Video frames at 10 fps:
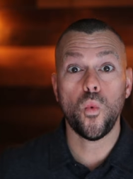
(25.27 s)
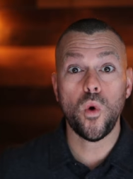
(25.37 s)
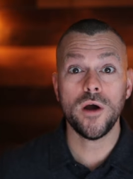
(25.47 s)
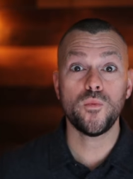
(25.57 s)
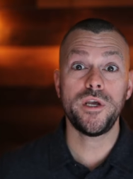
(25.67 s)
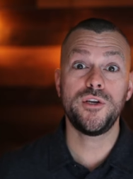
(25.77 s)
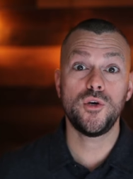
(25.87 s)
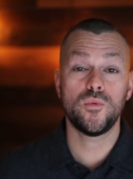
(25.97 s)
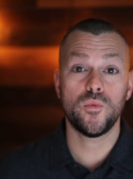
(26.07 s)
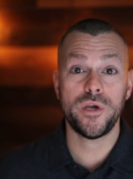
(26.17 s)
what we
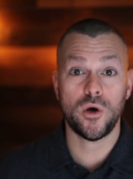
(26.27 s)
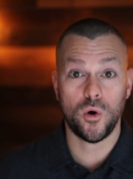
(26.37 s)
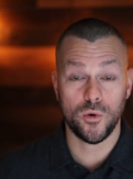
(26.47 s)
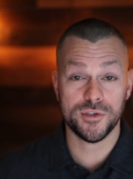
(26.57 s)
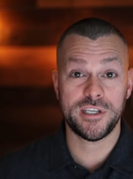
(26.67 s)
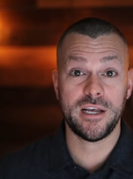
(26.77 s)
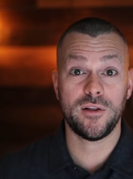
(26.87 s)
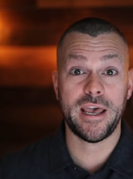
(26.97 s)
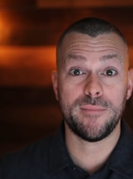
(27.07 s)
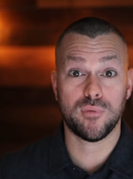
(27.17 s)
do when we
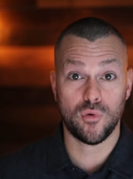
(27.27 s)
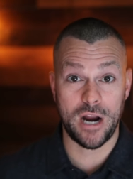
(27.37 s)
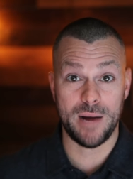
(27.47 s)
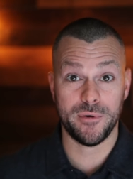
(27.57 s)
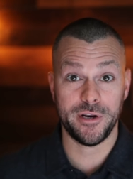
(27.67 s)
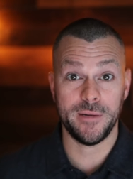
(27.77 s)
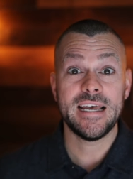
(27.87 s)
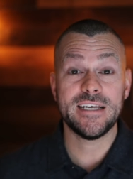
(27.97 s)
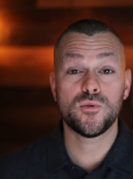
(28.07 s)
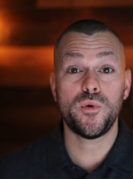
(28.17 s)
wholesale a property
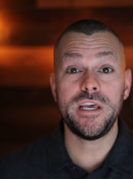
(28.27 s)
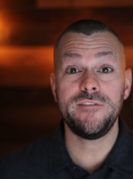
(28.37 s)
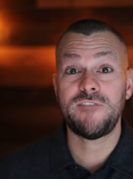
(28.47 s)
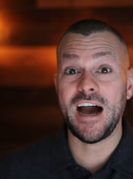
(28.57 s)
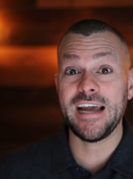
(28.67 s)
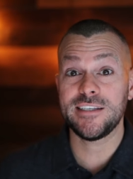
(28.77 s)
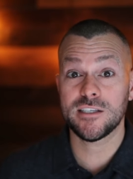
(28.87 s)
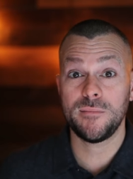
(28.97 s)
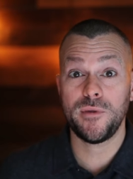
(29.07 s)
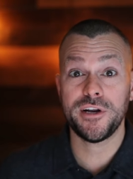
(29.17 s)
is we find
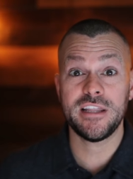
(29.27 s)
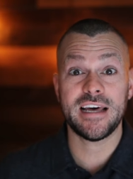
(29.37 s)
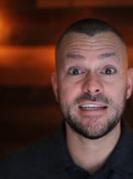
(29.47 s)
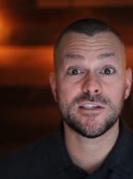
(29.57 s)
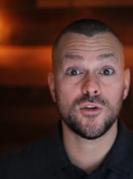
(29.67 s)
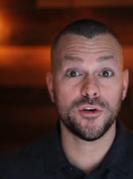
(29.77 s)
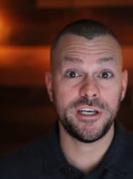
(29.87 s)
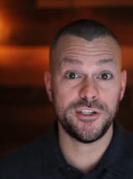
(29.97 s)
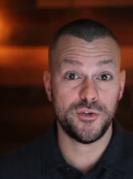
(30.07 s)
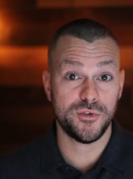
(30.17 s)
somebody that is
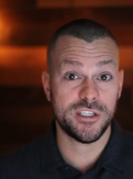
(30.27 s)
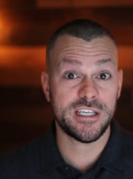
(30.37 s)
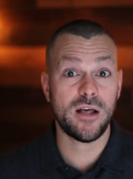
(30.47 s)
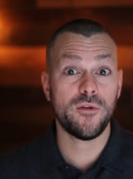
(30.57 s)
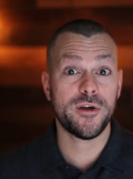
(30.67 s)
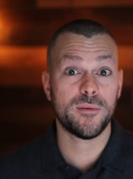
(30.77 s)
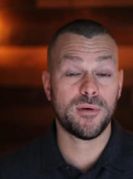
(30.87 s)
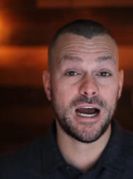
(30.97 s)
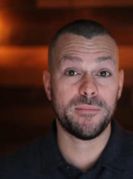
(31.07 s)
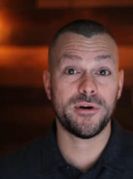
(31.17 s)
looking to sell their
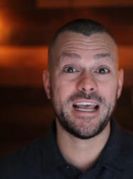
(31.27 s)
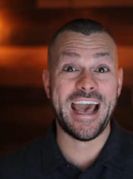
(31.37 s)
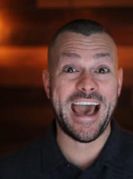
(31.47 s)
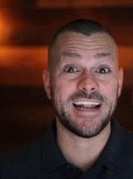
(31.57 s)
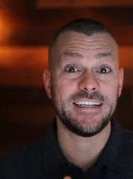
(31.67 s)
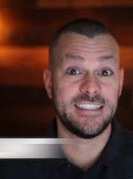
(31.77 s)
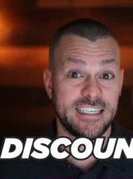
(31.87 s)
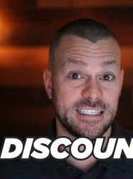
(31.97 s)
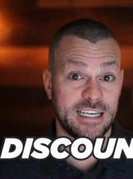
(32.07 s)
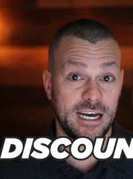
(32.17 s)
property at a
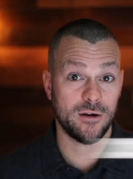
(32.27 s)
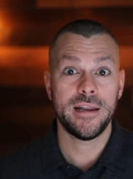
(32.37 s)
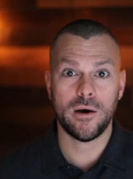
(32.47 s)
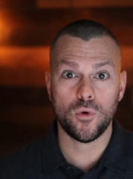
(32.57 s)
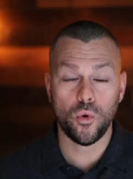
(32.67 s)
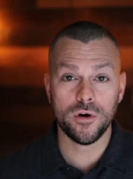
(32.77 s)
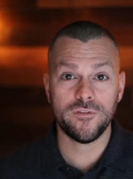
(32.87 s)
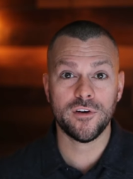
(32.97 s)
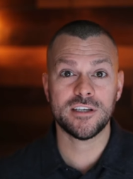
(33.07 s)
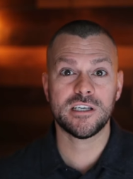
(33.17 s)
discount. Now, in order
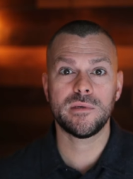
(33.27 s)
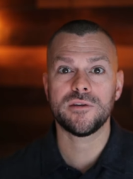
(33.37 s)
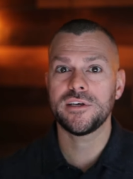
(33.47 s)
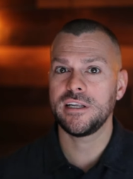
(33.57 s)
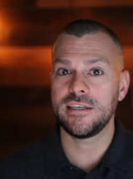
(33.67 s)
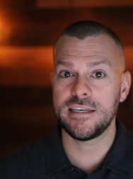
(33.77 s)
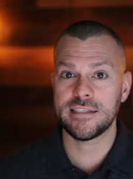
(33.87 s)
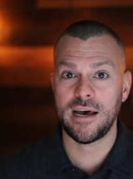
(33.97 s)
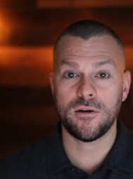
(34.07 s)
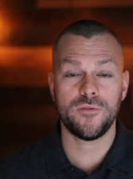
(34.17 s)
for us to be able to get a
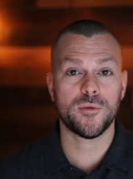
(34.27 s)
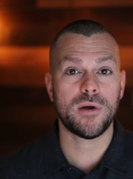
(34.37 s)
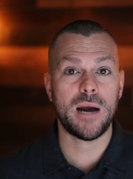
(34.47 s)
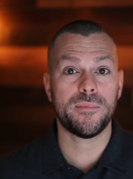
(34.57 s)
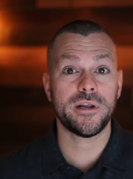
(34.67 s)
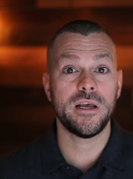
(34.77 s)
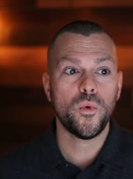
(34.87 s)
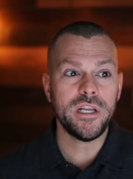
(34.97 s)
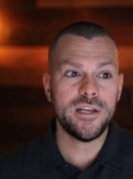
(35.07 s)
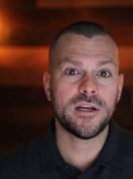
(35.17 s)
discount on their property,
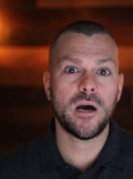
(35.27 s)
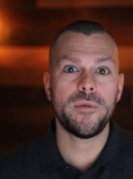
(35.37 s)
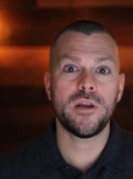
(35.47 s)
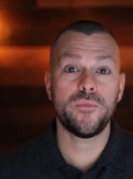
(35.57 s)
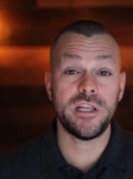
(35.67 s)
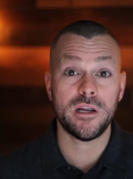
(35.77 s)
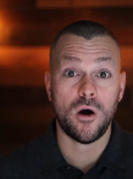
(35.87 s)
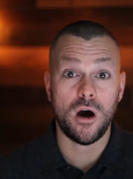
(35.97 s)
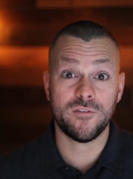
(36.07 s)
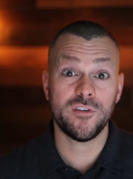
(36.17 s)
we need to come in and we need to
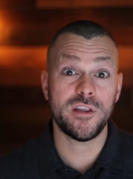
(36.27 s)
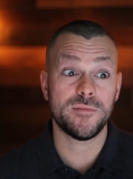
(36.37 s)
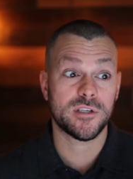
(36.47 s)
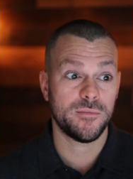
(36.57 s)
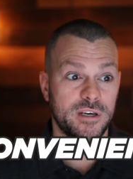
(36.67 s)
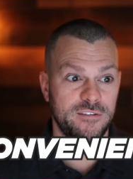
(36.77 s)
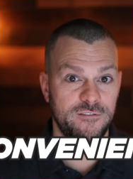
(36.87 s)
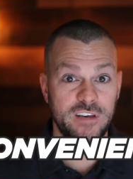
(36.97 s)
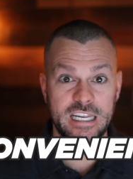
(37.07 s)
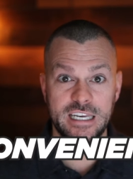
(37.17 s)
offer them some
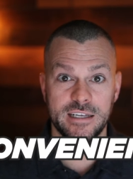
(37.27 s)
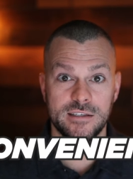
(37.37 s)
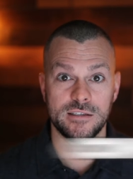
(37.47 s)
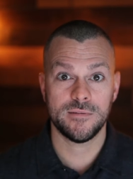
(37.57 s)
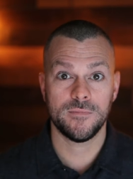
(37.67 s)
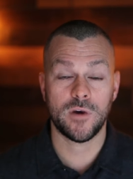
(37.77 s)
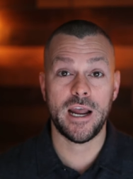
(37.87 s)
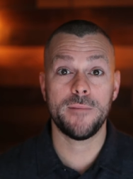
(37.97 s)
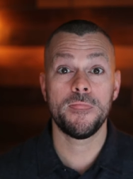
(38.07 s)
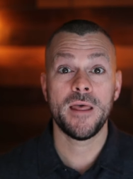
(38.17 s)
convenience.
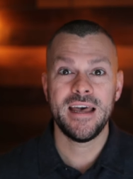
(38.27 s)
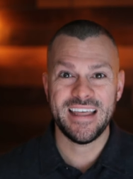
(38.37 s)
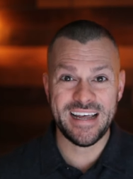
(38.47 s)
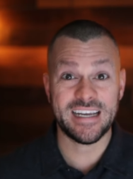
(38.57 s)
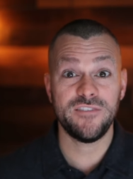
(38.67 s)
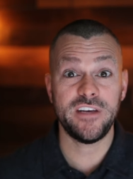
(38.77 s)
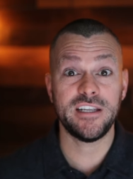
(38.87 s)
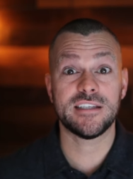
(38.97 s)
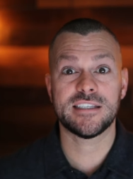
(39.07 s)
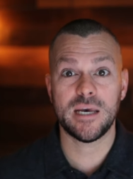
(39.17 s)
Right? And that
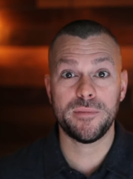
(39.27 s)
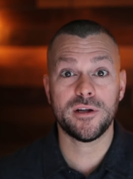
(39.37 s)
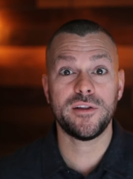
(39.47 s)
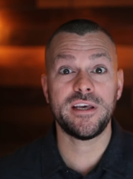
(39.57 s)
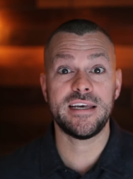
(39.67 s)
convenience typically